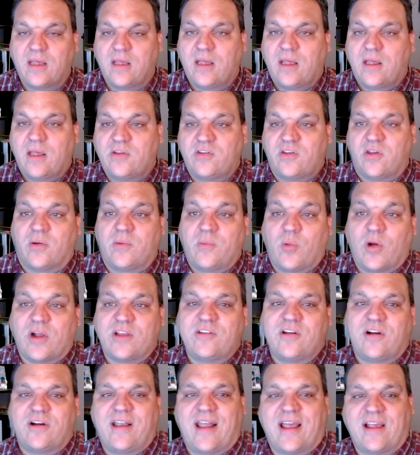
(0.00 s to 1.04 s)
So what's
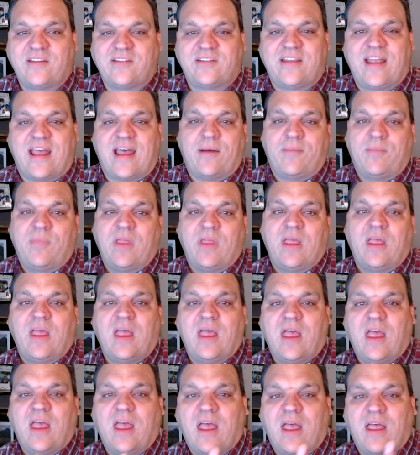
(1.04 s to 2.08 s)
our next step?
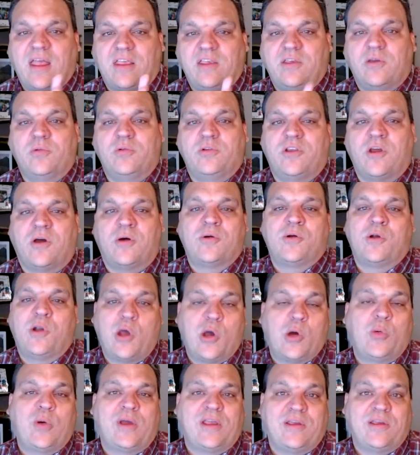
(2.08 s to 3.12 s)
You don't know
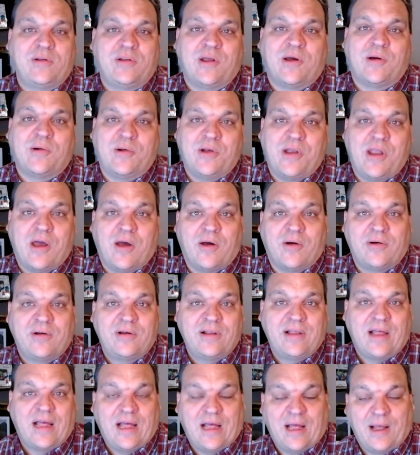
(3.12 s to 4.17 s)
what you don't know.
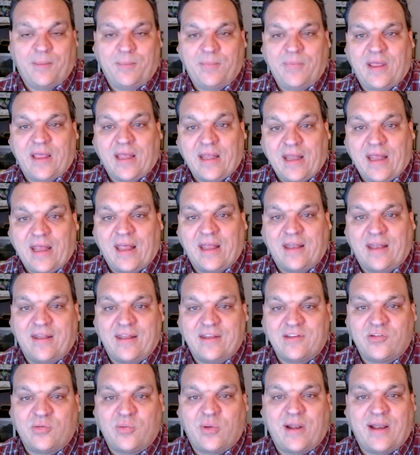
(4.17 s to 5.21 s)
And
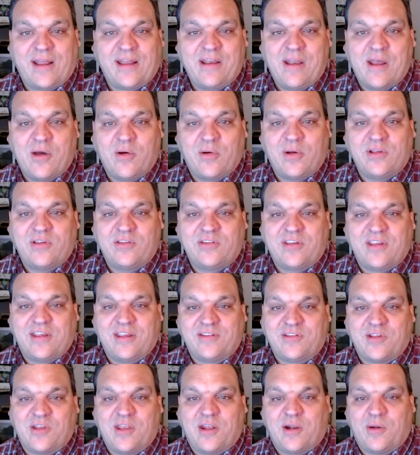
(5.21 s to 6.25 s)
this one I know is
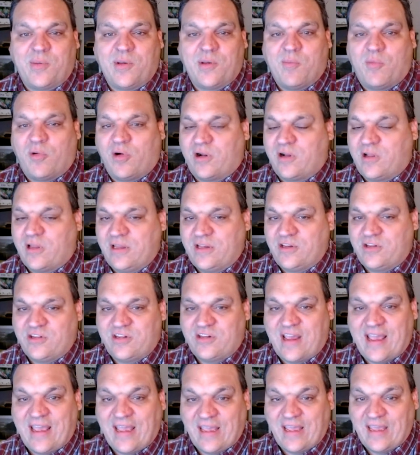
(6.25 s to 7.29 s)
a little bit more
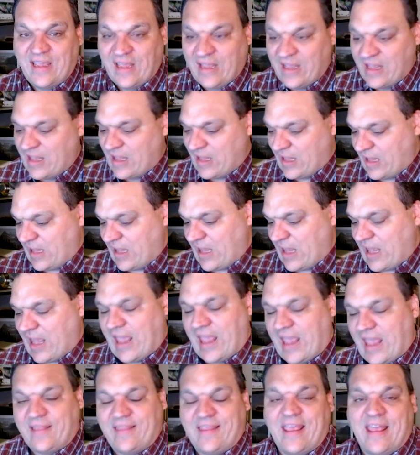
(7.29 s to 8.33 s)
cliche.
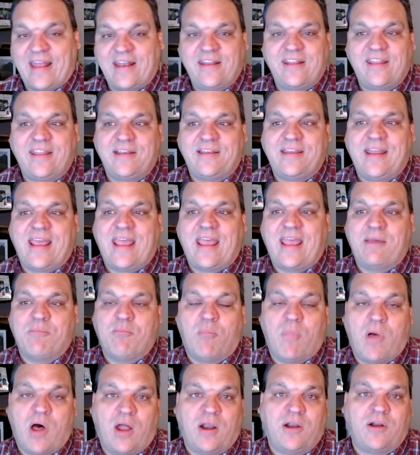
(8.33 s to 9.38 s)
At the end of the day,
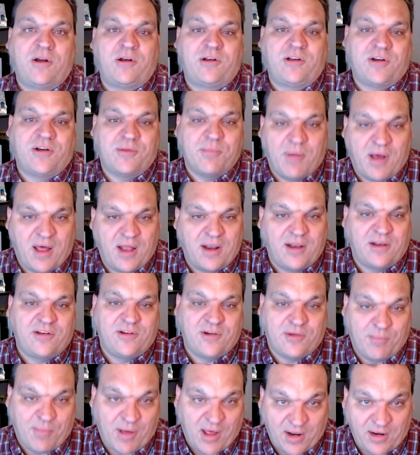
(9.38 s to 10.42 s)
monitor,
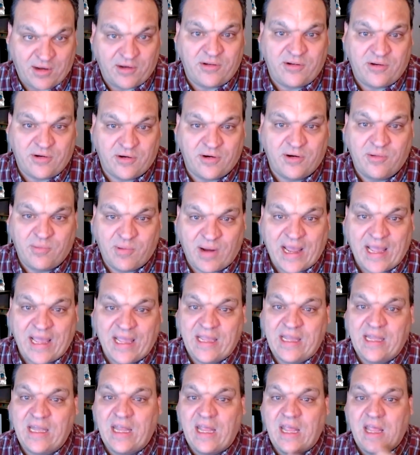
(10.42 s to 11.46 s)
right?